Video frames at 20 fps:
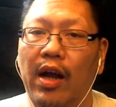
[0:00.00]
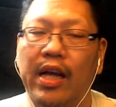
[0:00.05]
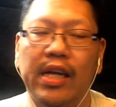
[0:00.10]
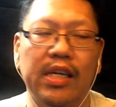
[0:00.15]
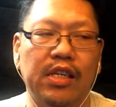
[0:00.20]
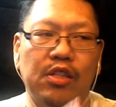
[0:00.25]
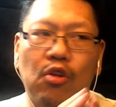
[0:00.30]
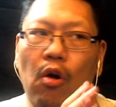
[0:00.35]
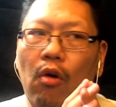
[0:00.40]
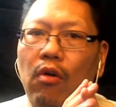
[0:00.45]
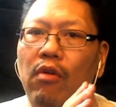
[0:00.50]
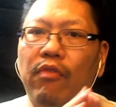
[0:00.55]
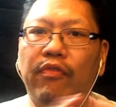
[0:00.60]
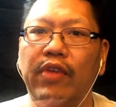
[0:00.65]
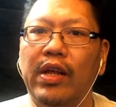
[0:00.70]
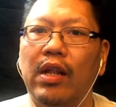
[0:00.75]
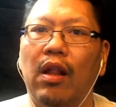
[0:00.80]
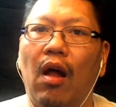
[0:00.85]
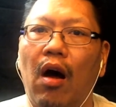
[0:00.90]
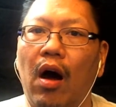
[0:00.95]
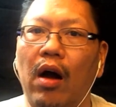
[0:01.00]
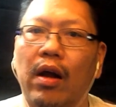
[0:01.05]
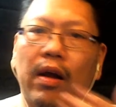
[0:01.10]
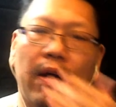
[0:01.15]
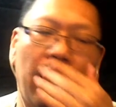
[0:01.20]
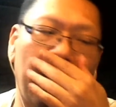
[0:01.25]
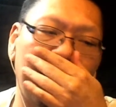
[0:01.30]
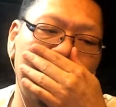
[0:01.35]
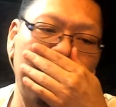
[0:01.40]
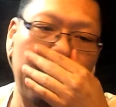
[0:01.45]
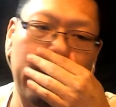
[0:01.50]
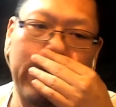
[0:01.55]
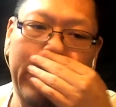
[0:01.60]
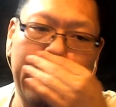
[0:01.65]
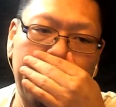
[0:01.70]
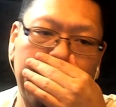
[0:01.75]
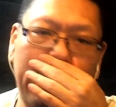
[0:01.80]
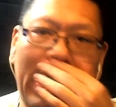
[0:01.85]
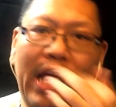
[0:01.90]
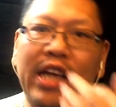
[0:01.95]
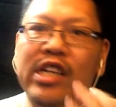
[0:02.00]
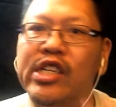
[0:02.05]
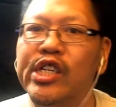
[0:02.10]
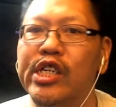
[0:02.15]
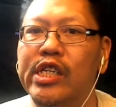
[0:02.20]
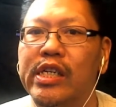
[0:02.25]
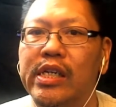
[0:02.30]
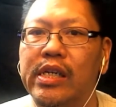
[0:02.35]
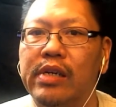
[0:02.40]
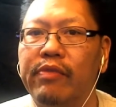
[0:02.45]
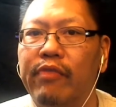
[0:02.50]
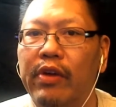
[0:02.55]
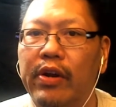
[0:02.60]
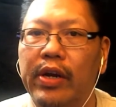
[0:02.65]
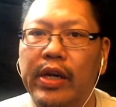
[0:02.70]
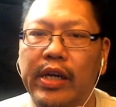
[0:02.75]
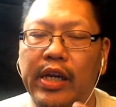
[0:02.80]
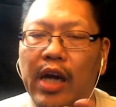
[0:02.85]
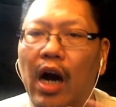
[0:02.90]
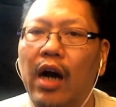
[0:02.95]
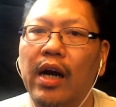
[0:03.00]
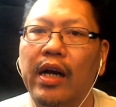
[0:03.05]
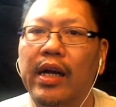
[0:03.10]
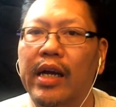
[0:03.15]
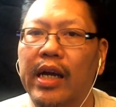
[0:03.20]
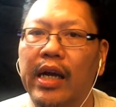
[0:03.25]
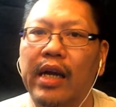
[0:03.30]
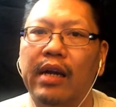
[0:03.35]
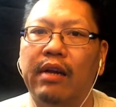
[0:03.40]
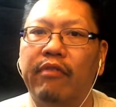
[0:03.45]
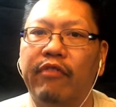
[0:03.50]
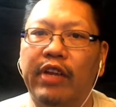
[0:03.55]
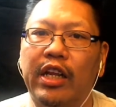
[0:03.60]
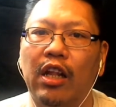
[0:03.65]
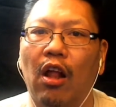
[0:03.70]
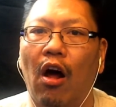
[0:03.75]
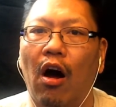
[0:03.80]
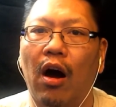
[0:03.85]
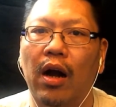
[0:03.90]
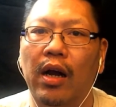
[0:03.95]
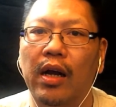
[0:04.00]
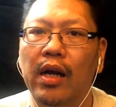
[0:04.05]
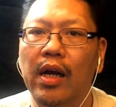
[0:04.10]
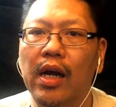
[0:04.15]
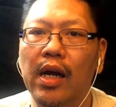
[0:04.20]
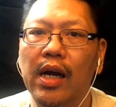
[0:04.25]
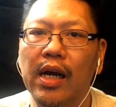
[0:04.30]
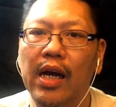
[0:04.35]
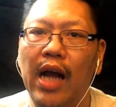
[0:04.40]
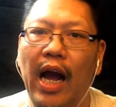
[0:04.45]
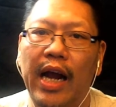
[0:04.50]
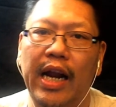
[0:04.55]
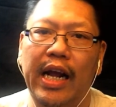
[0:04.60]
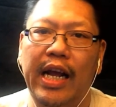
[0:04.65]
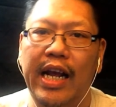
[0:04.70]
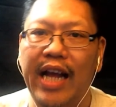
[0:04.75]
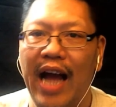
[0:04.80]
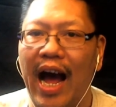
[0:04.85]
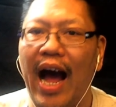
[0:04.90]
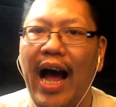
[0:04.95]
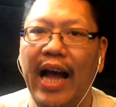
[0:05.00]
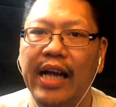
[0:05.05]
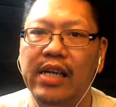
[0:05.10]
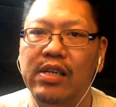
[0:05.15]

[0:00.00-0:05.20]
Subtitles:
He's total vlog, very edgy, very young kid vlog kind of guy.